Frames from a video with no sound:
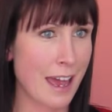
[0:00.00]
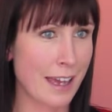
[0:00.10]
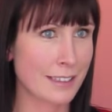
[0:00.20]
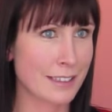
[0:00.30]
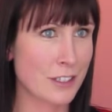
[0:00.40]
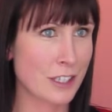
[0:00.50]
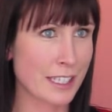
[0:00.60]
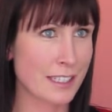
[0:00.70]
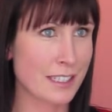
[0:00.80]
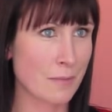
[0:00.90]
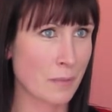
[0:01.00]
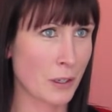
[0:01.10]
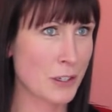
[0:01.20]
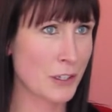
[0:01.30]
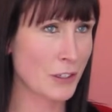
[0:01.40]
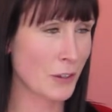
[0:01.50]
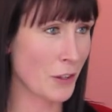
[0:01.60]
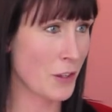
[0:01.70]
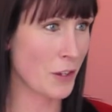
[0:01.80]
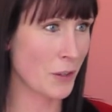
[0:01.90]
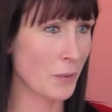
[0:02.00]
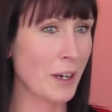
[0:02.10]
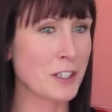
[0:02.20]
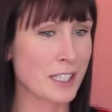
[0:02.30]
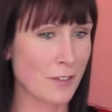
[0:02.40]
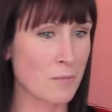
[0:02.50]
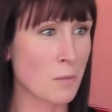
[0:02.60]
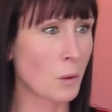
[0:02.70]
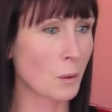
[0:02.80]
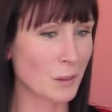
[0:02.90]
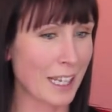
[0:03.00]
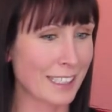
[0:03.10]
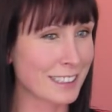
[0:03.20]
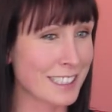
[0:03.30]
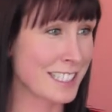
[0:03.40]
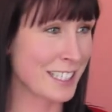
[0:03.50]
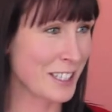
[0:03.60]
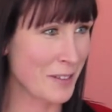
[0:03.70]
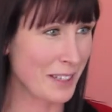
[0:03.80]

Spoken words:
And because she's got the third on the way, she's even more like listening to me